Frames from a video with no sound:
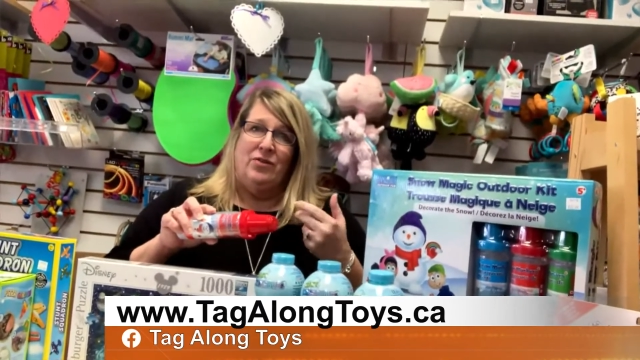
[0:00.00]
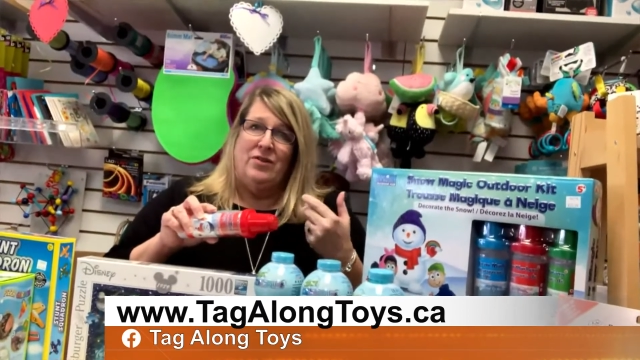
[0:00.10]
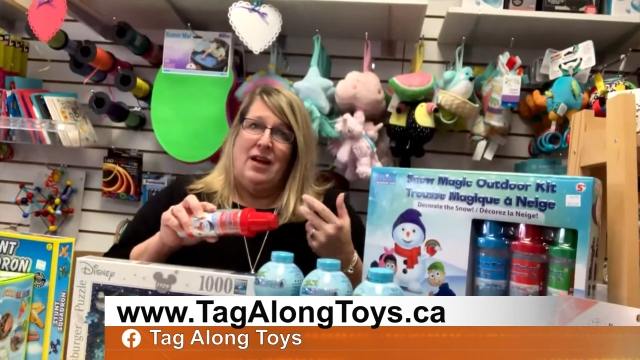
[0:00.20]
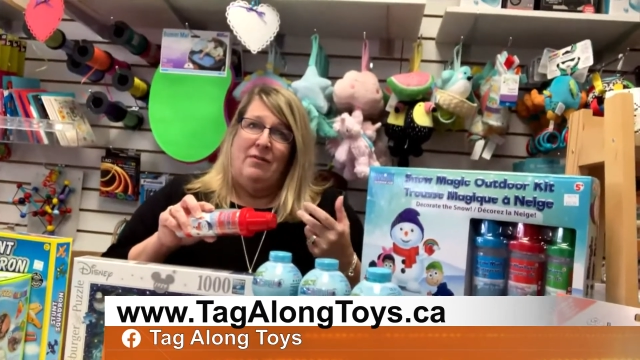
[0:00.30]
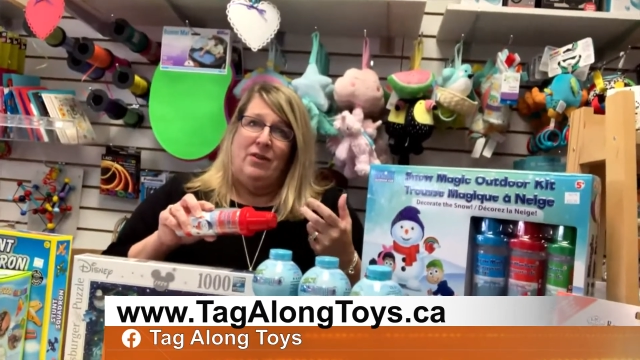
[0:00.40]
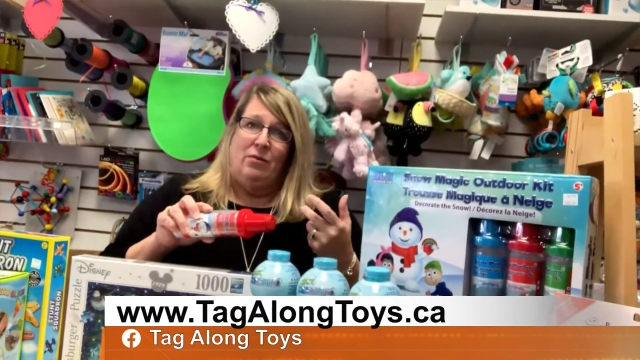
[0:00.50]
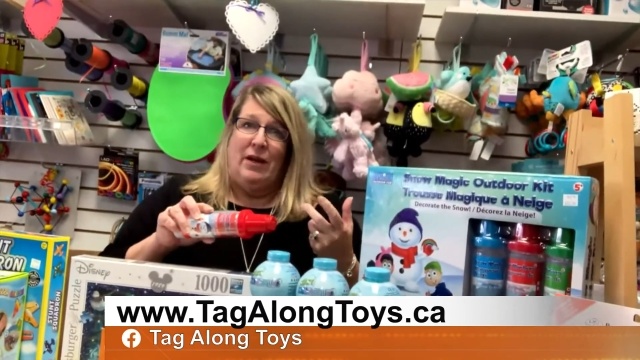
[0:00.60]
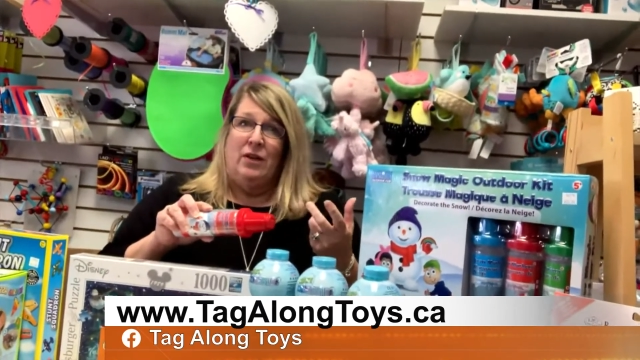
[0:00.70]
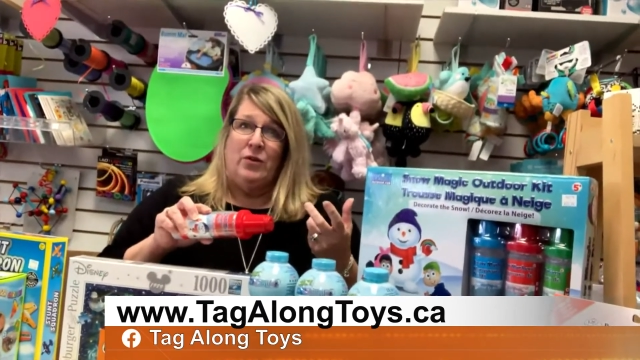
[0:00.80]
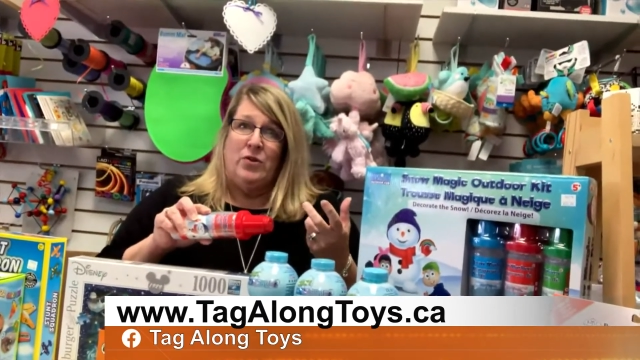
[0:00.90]
just having your
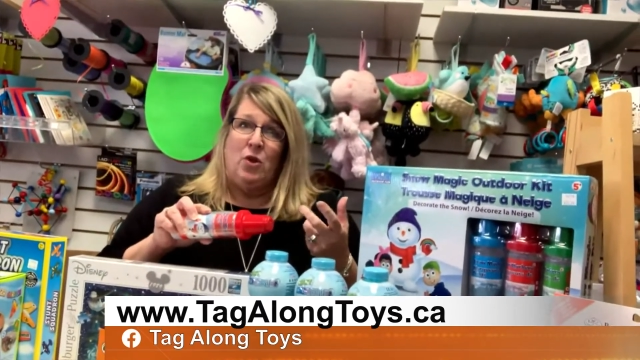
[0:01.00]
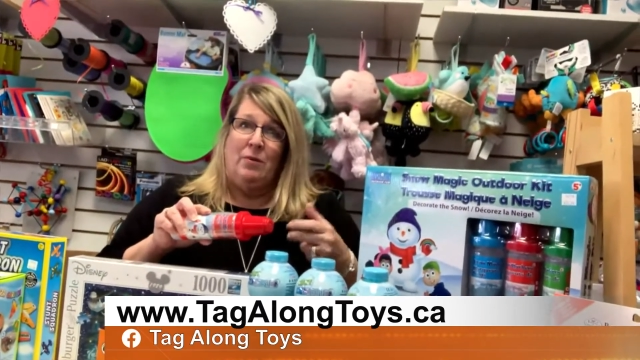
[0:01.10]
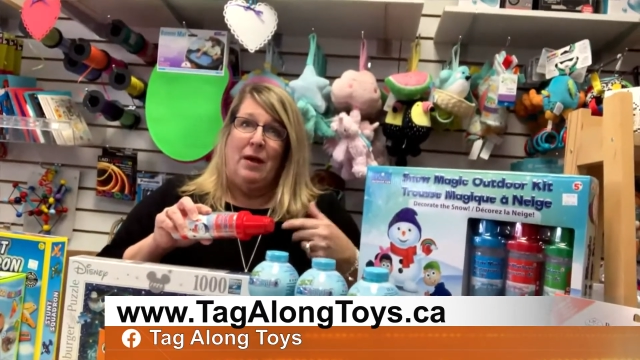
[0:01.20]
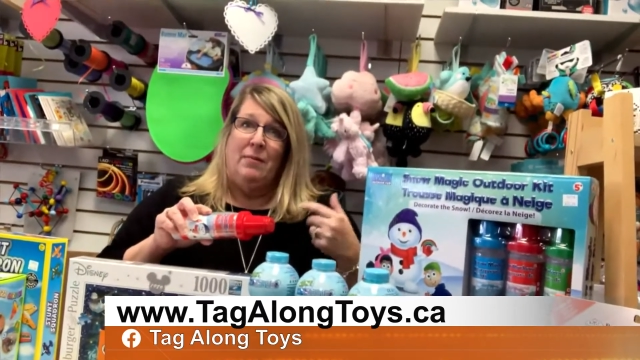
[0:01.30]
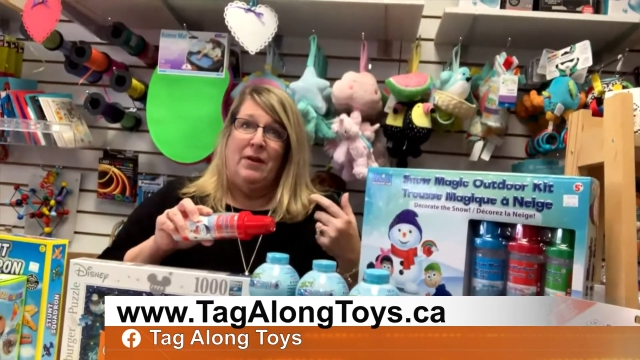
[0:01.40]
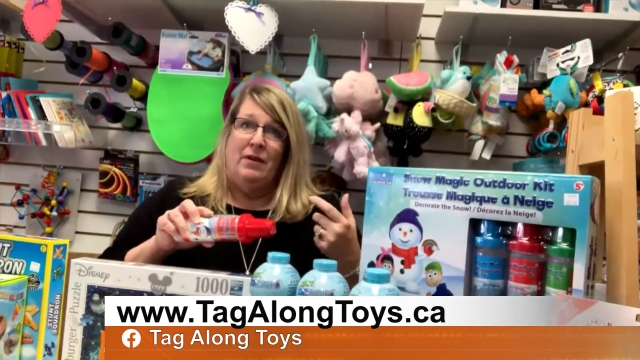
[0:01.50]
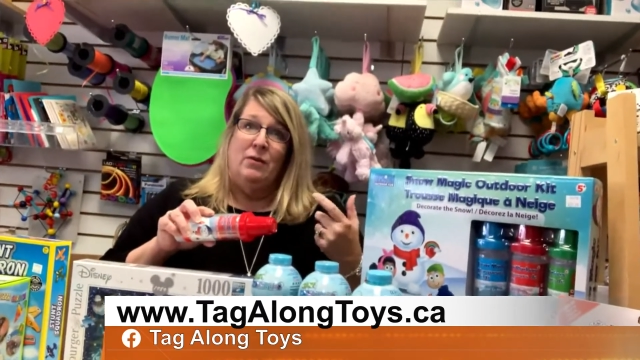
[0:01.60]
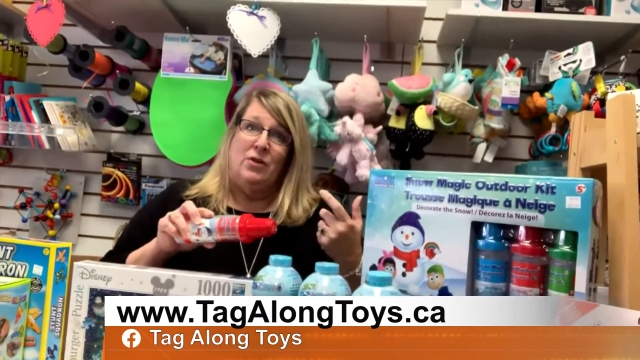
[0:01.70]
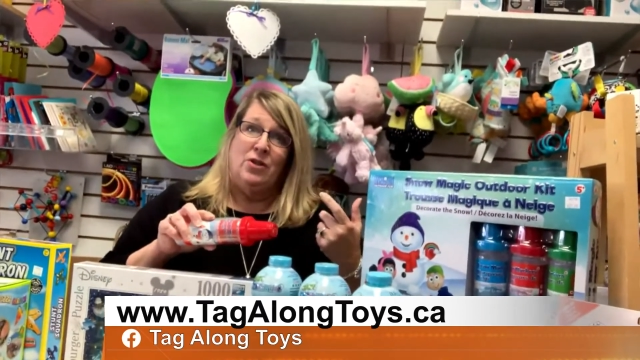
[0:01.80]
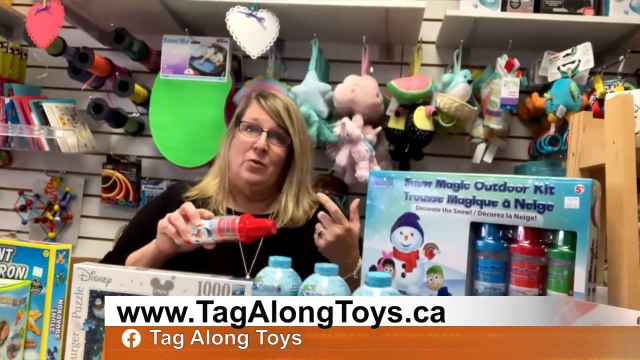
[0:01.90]
regular snowman, but then what
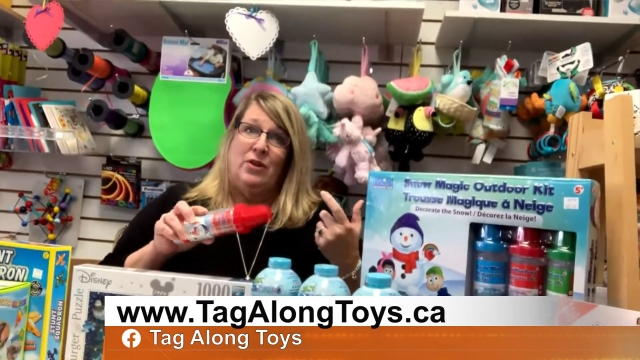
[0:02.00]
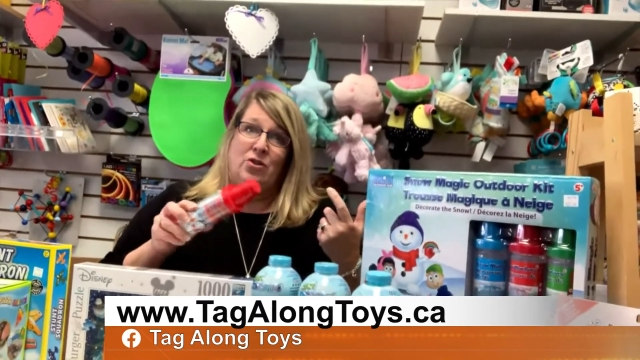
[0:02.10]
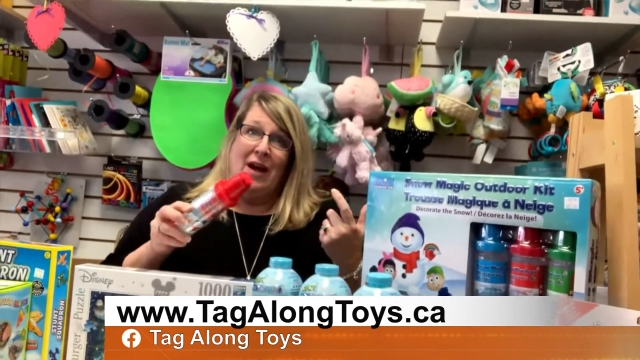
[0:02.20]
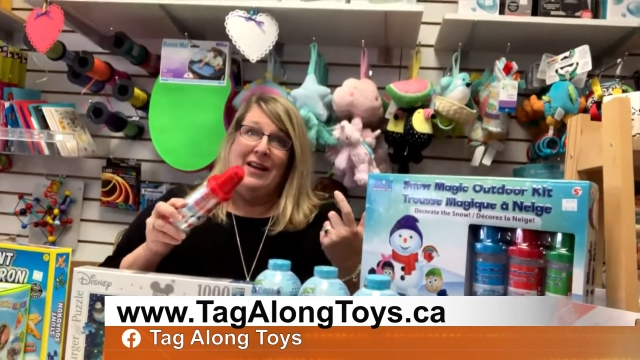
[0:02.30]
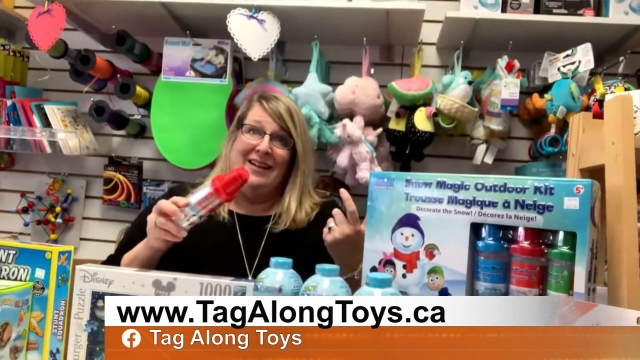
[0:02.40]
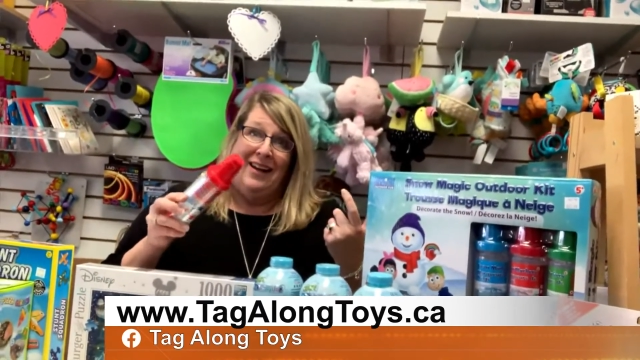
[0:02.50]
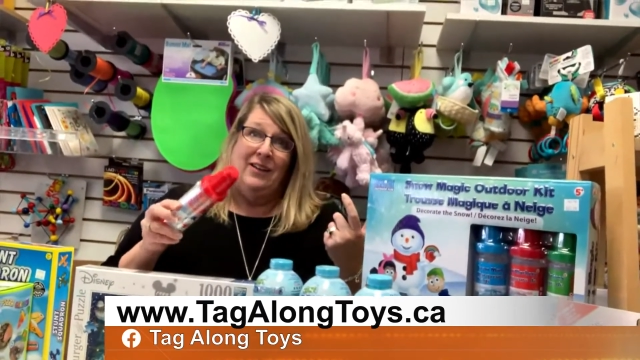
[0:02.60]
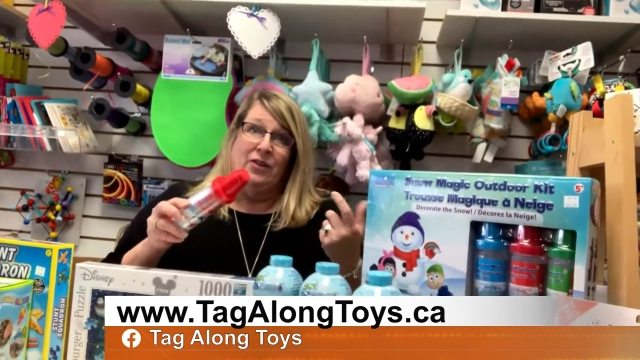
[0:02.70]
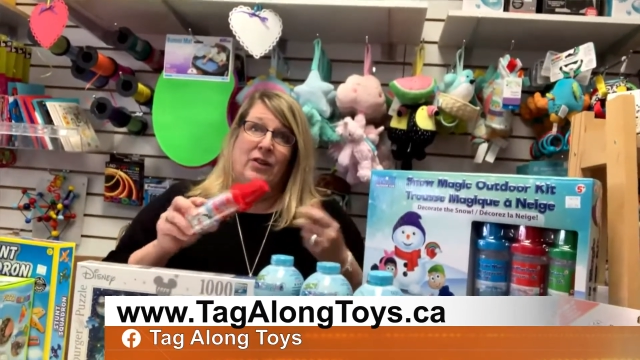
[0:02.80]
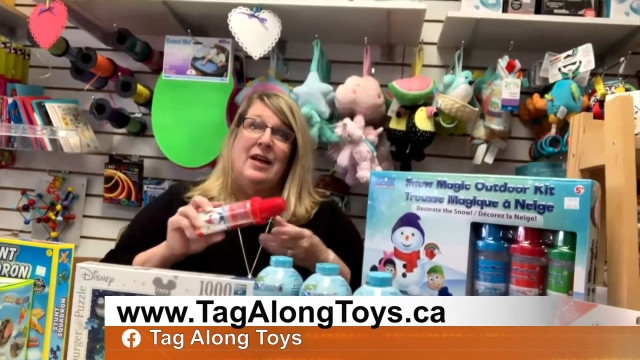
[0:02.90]
you're doing is you're adding
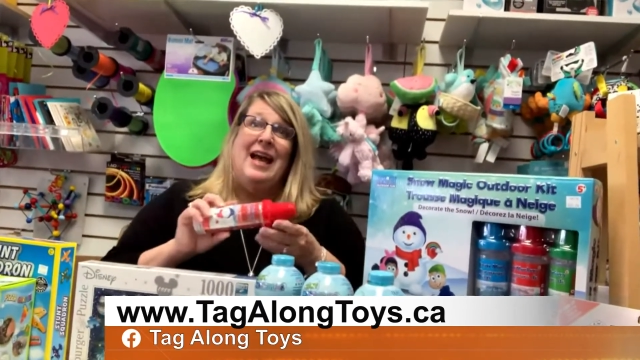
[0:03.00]
color.